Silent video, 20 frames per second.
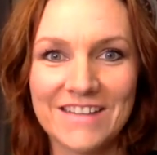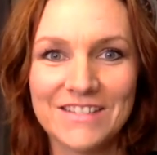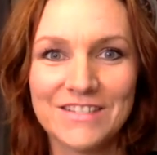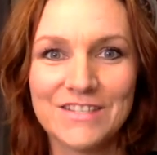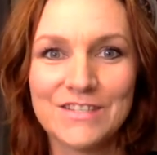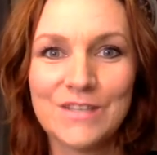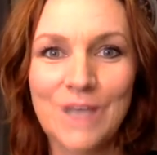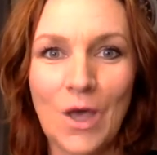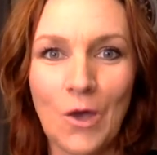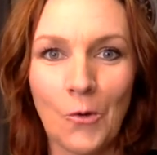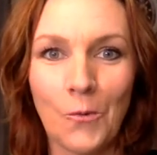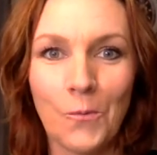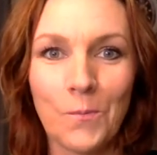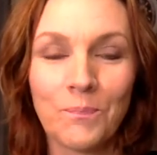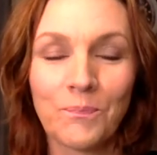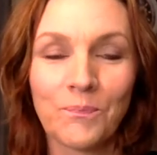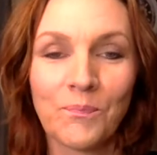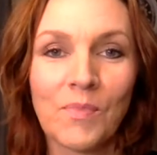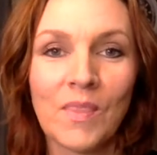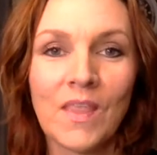So
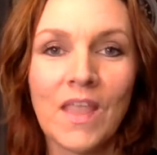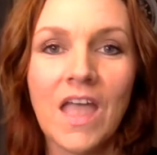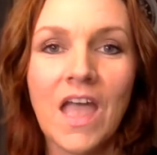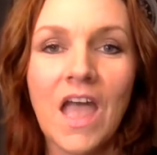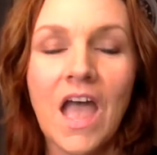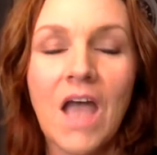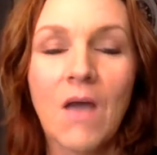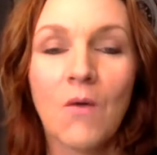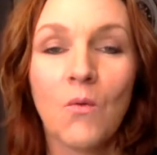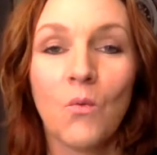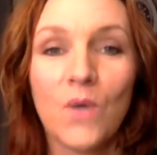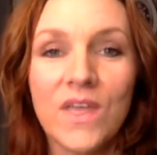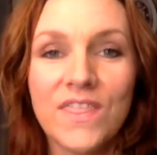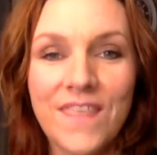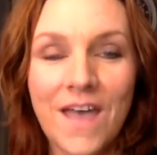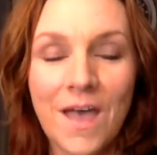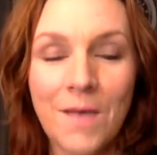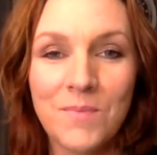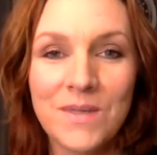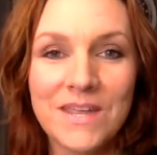with
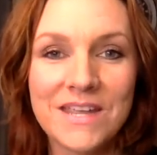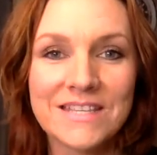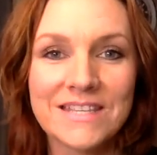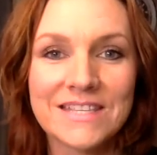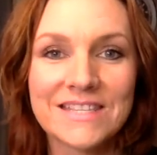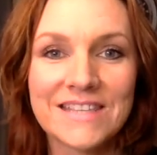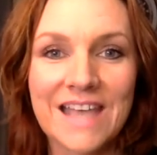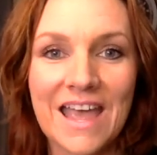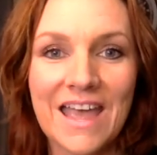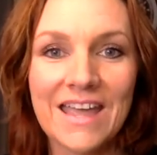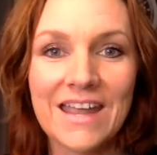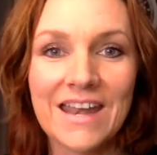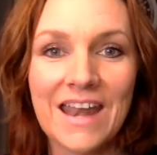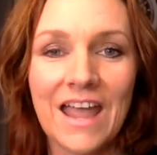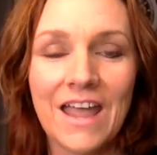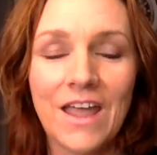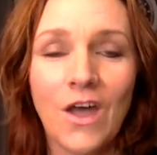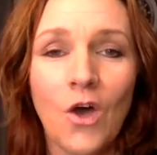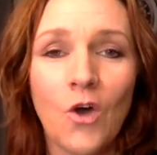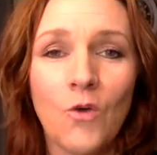that being said,
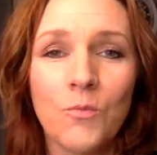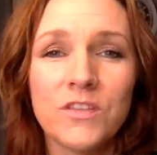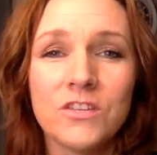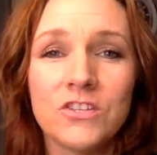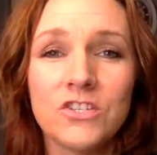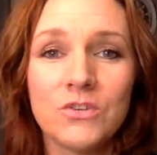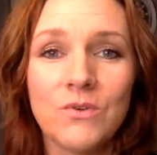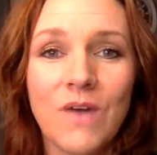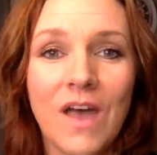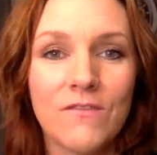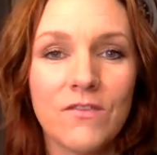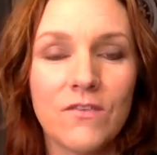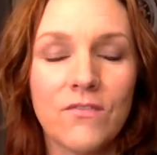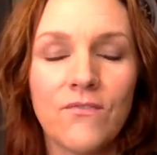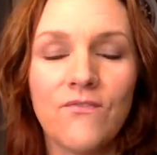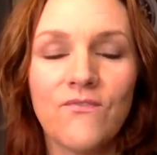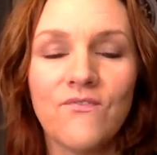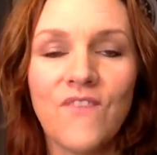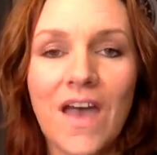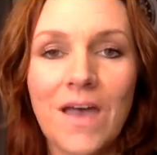I hope that you have a
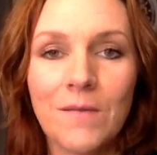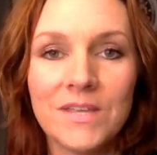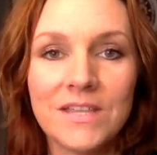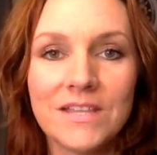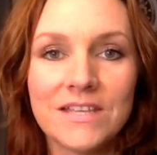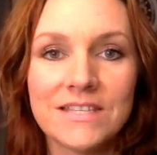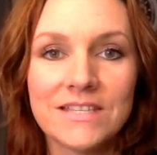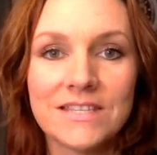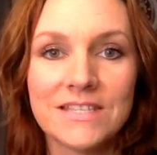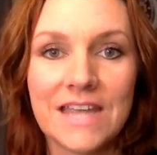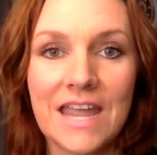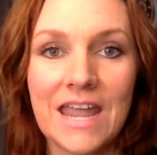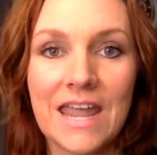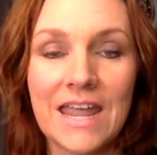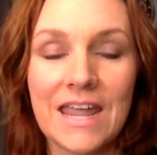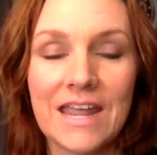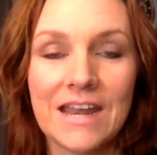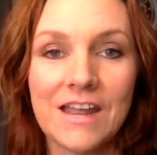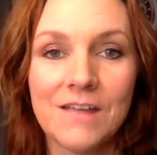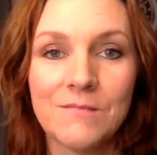fabulous
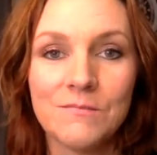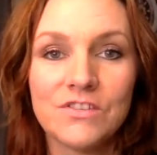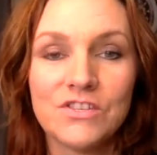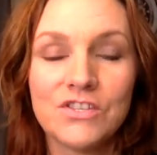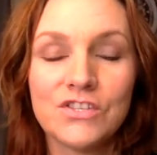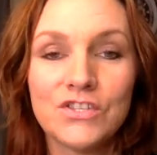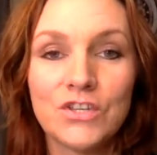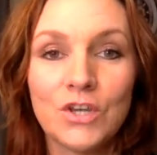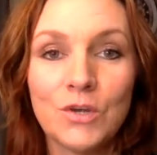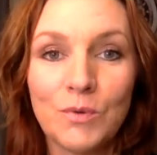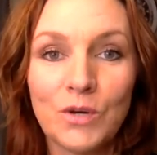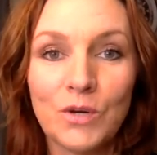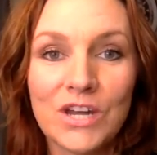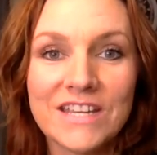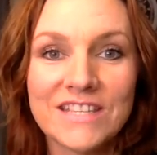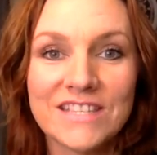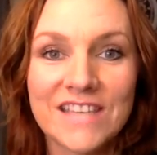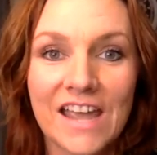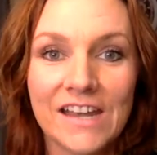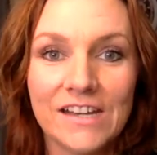day, and I'm super
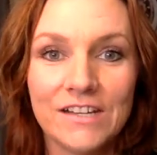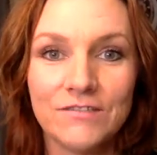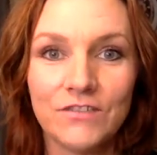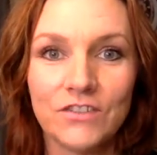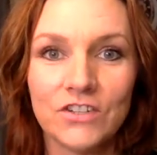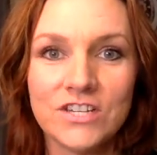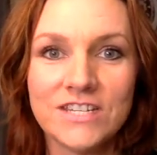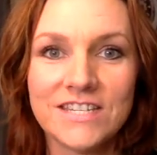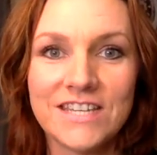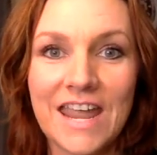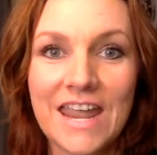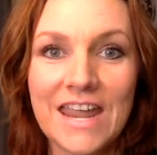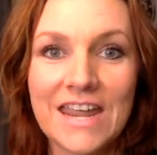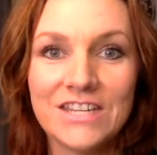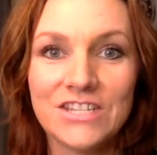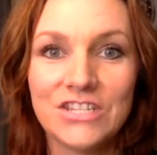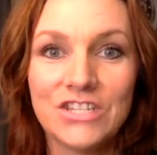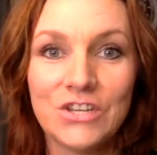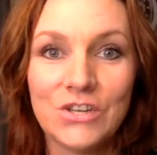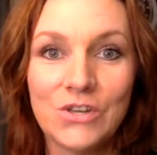excited for
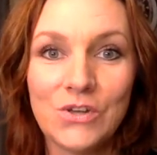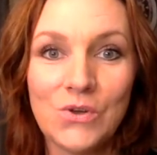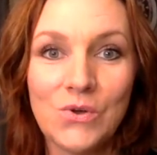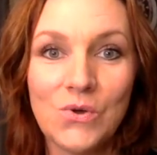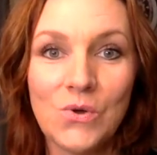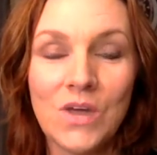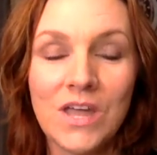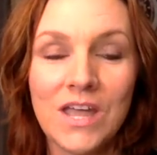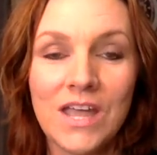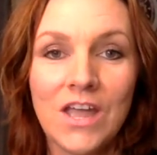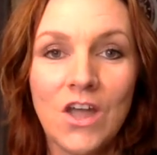day 2.